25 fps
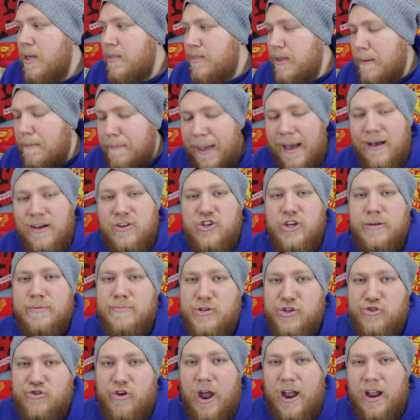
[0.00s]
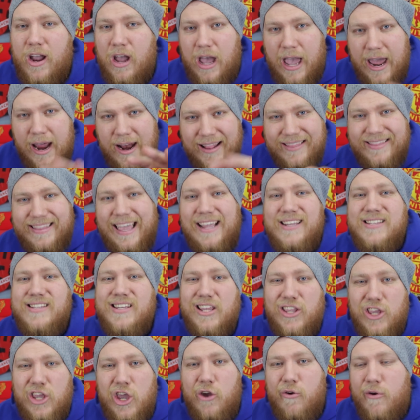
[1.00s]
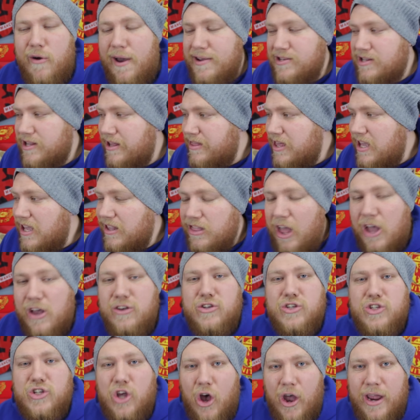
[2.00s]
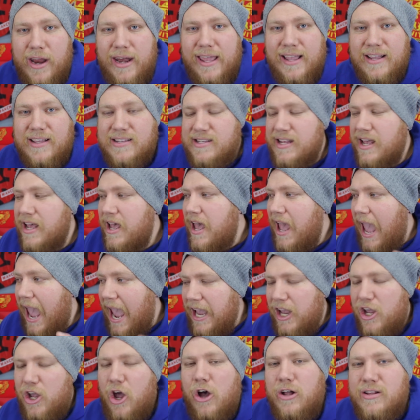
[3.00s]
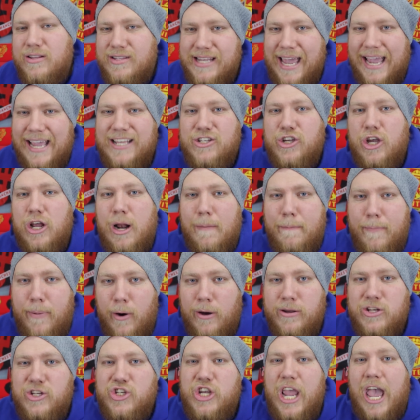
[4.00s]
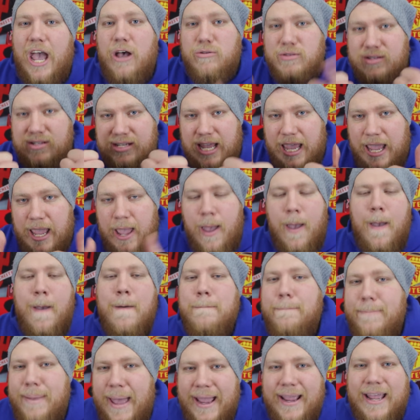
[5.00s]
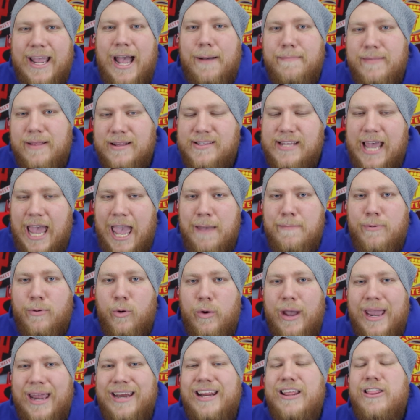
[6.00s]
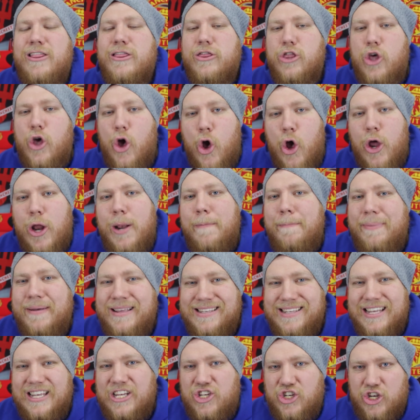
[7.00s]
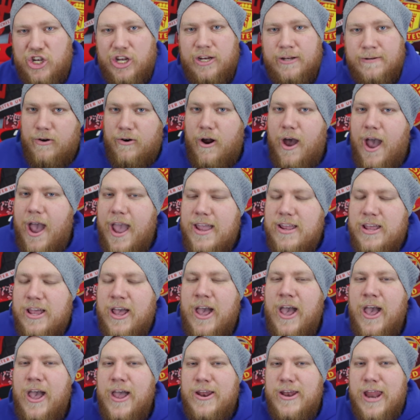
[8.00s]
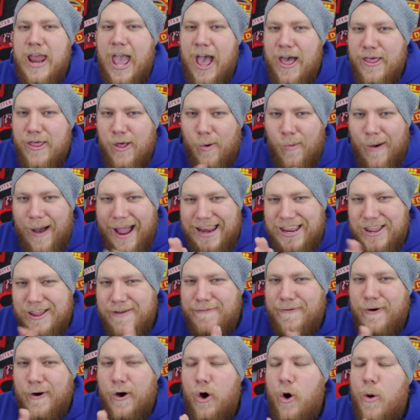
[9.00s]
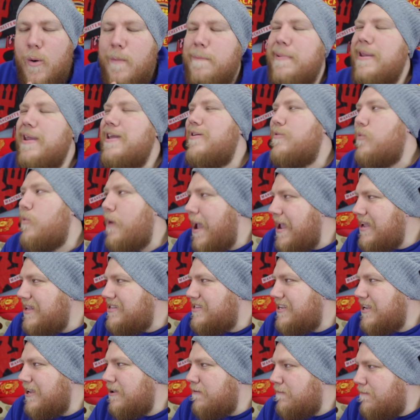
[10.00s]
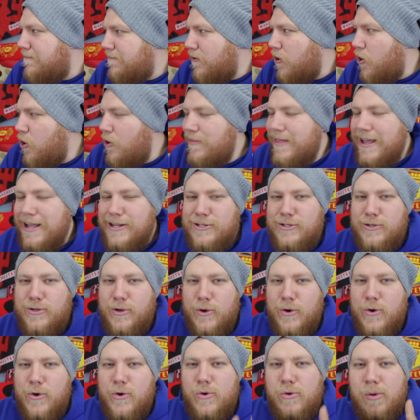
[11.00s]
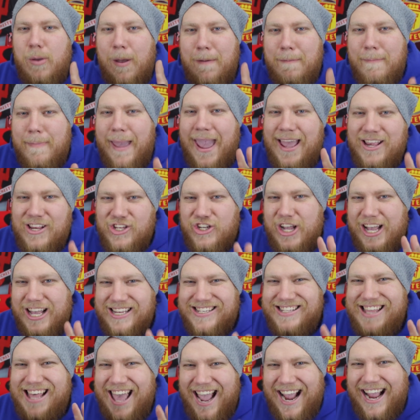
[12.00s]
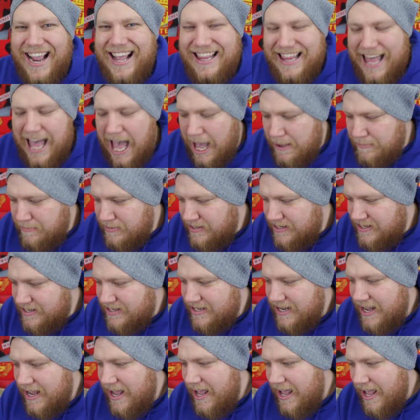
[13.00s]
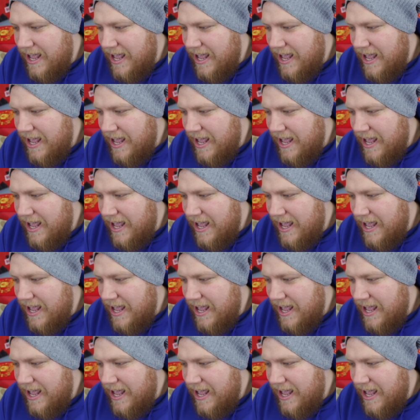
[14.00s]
the Belgium striker, had a decent Euros. I think those signings and Conte is going to put Chelsea back up the table and in third position. Right, now the one you've all been waiting for, the two Manchester clubs.